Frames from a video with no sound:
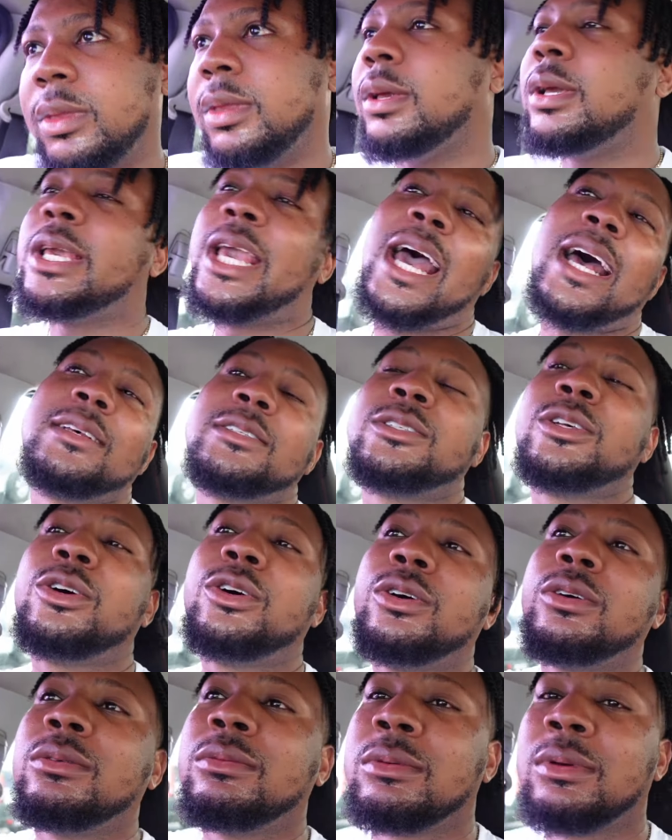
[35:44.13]
Yeah,
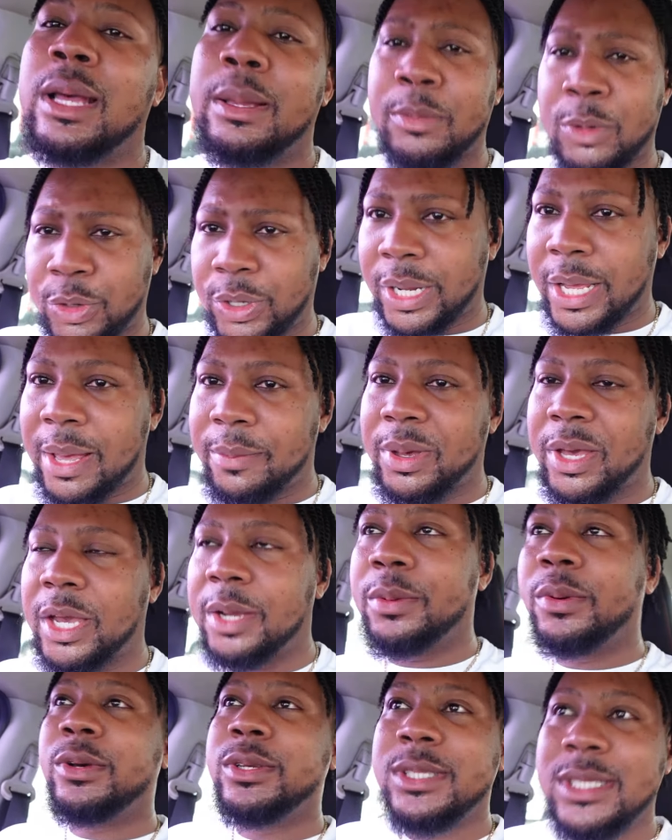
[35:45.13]
so going to get my
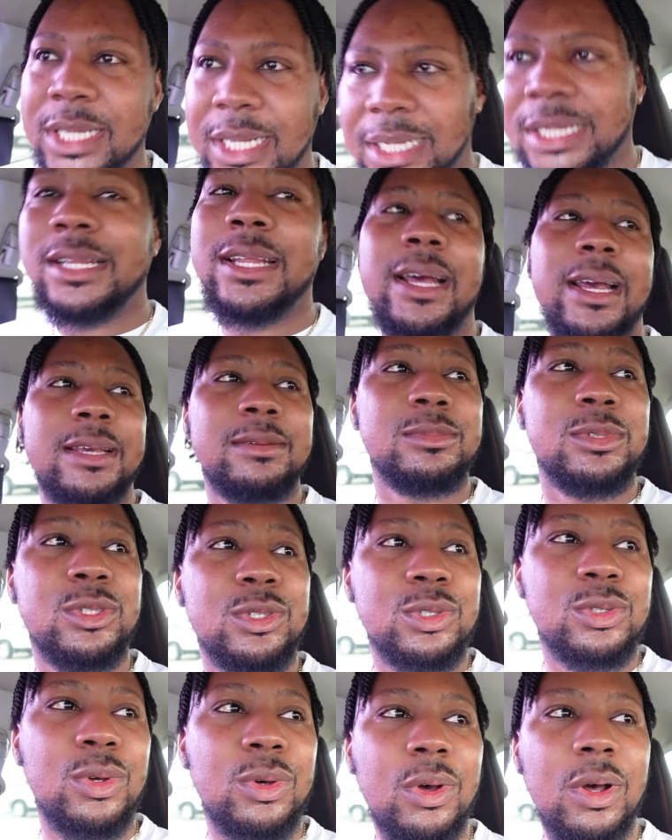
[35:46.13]
eyebrows done. I am
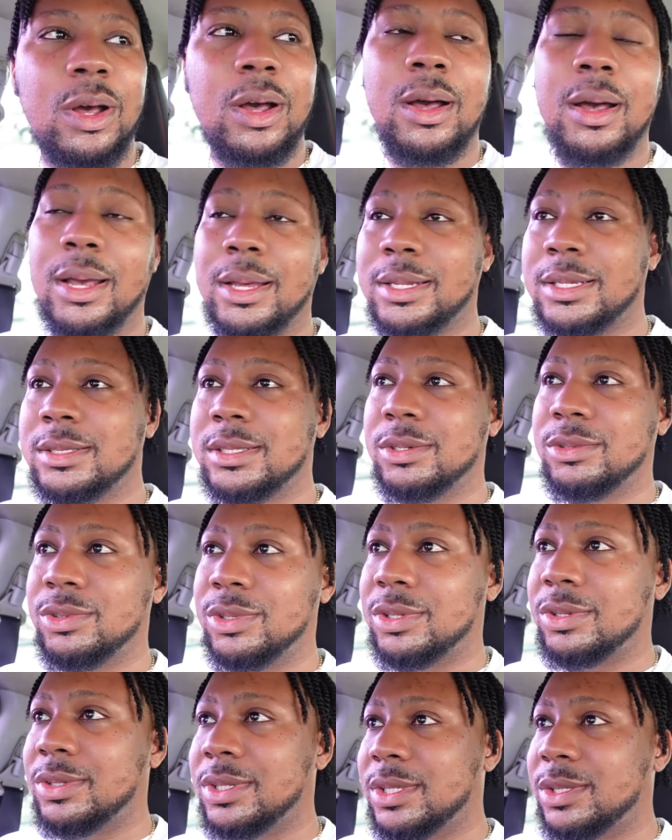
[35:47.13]
so hot. I need to
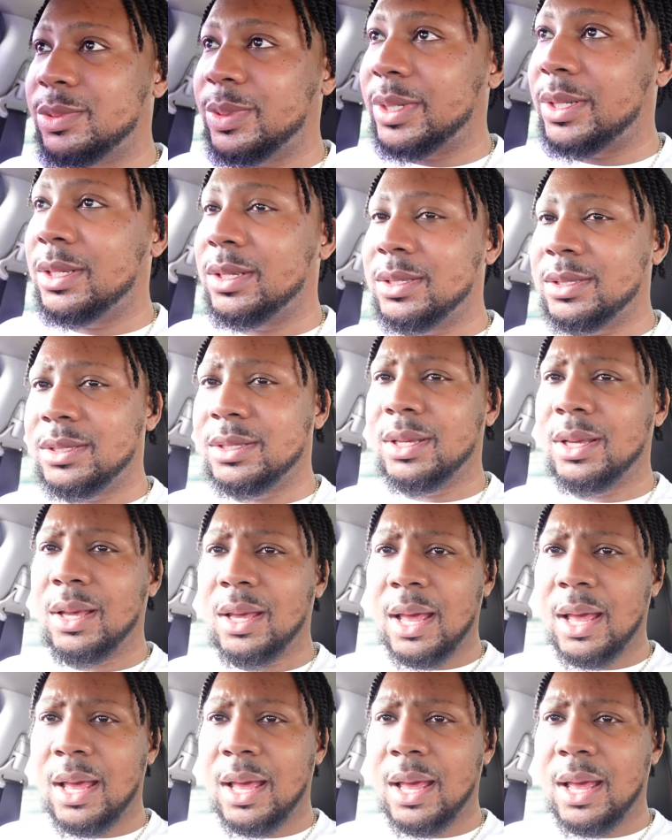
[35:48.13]
roll down these windows.